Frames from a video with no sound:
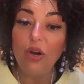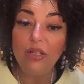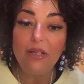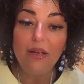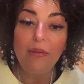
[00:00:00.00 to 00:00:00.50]

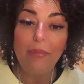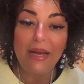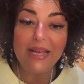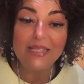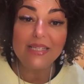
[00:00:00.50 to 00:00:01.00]
God
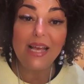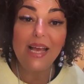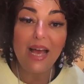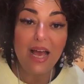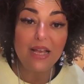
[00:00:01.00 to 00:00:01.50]
bless
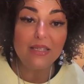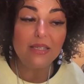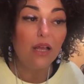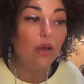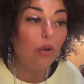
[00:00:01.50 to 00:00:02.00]

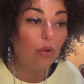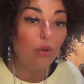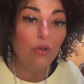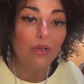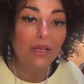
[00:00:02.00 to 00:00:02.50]
us
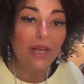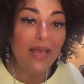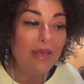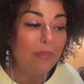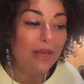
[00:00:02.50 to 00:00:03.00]
all.
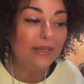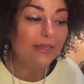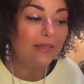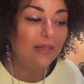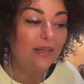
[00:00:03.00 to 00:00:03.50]

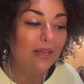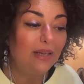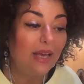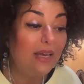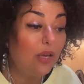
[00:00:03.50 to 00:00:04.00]
Amen.
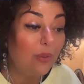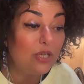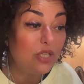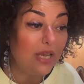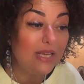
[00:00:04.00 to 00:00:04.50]
Any
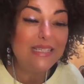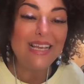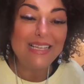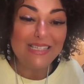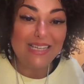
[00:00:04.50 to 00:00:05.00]

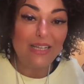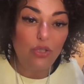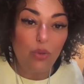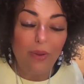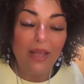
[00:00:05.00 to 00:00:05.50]
questions?
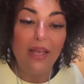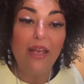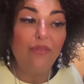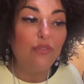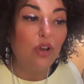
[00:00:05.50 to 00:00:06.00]
Send to me.
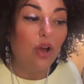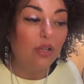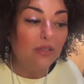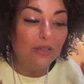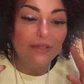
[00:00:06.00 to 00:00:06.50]
If
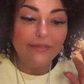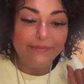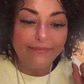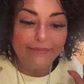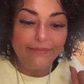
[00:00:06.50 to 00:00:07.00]
not,
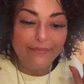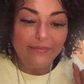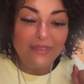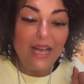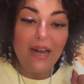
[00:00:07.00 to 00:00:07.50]

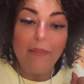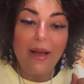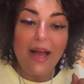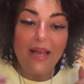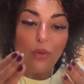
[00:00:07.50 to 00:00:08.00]

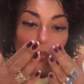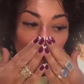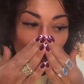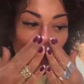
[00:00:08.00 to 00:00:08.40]
bye.